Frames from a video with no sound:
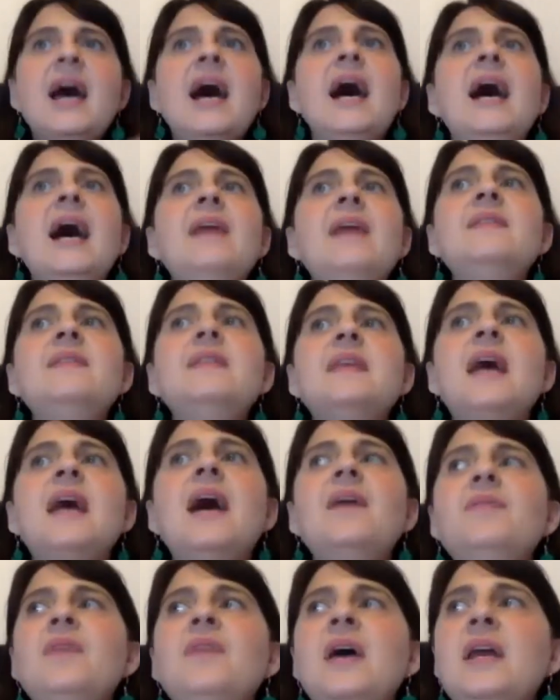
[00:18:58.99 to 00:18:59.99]
and
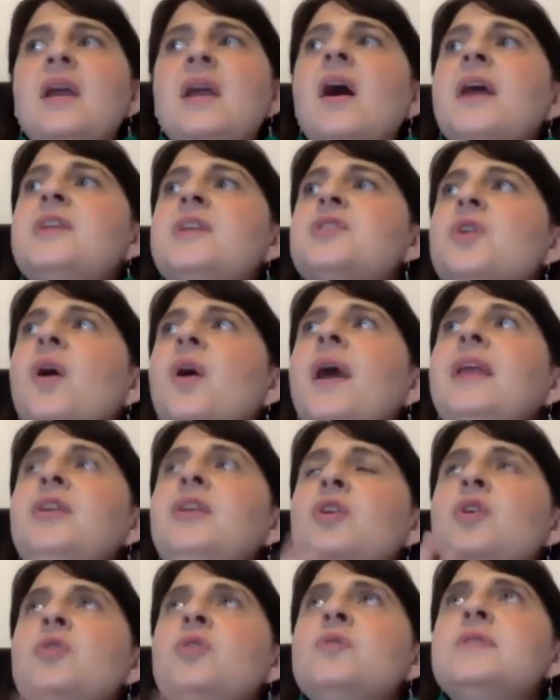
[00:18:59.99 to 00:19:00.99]
then I try and
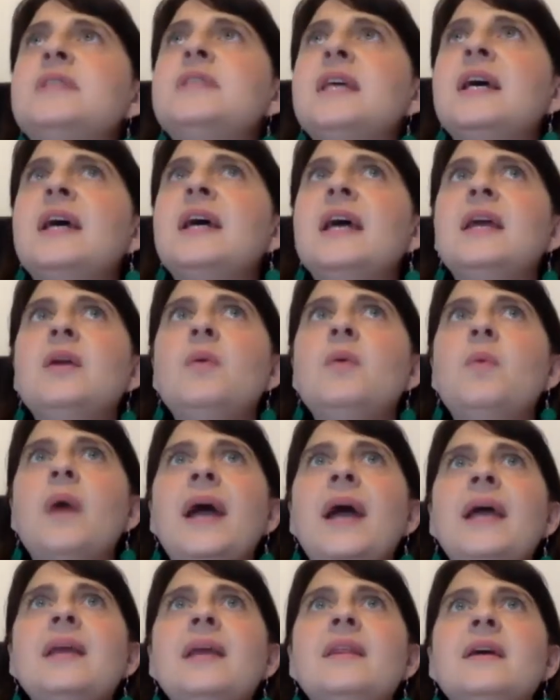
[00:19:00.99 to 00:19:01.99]
use it in a
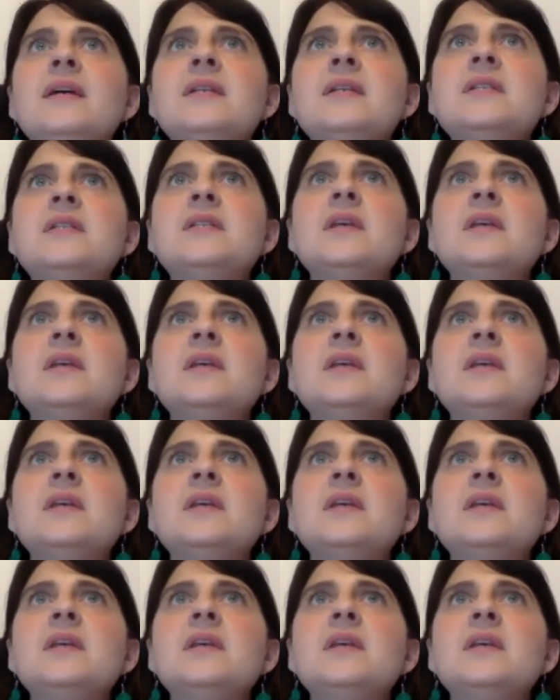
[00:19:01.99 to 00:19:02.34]
way that's